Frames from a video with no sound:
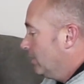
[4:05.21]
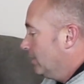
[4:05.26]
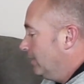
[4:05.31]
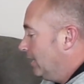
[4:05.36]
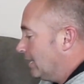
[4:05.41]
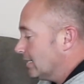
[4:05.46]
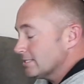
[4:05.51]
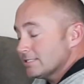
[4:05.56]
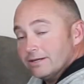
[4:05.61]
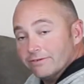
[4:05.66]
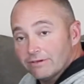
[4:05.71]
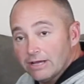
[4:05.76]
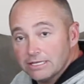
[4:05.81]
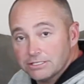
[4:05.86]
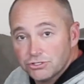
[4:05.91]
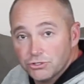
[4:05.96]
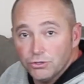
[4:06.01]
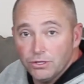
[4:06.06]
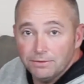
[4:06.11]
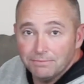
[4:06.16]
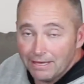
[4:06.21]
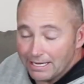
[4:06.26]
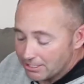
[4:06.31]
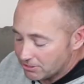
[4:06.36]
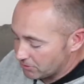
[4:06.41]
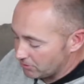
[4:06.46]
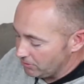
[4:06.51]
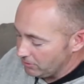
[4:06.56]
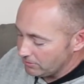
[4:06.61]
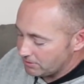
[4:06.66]
Next, I've got two
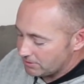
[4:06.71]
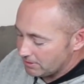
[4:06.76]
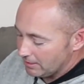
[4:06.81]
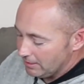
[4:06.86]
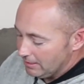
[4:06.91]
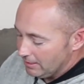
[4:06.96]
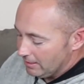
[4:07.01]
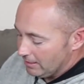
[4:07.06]
EMAC Truths.